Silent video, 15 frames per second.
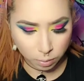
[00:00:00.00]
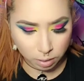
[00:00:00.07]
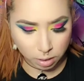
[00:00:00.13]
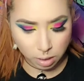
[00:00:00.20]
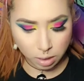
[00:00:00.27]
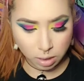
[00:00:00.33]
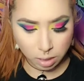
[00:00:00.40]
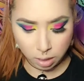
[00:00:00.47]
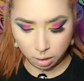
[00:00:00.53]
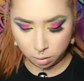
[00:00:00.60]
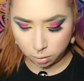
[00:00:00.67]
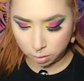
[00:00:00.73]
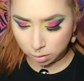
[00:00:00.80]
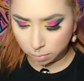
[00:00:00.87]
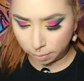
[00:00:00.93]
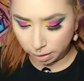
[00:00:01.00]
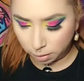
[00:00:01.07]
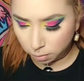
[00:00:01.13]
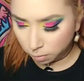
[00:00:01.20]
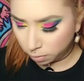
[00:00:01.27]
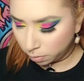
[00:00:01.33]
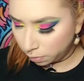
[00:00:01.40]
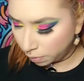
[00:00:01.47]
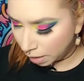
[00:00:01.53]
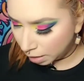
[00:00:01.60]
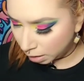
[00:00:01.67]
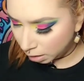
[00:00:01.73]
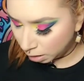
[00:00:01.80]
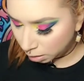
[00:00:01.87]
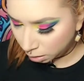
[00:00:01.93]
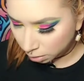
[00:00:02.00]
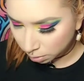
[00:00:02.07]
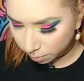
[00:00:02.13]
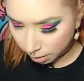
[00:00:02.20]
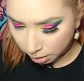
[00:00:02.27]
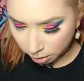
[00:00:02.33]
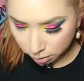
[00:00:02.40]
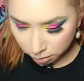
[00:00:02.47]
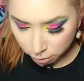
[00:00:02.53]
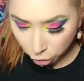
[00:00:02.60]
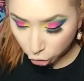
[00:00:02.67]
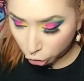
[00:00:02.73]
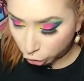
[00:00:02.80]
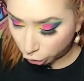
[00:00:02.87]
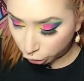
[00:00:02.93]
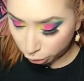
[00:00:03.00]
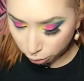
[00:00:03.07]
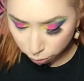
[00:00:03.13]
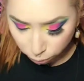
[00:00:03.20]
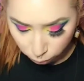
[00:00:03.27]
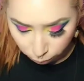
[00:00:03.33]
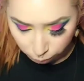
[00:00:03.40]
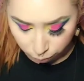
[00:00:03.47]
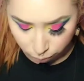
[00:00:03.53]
with the Chris Michael Vanity Cosmetics glue.